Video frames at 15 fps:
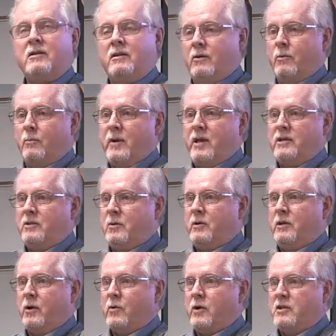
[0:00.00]
You're busy
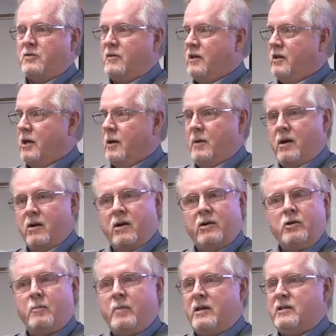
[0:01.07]
with the grease fitting up here
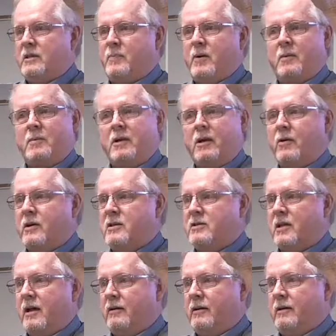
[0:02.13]
and you're busy pumping the grease
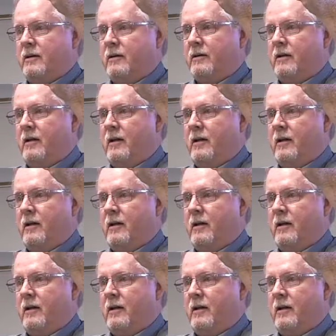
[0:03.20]
down here.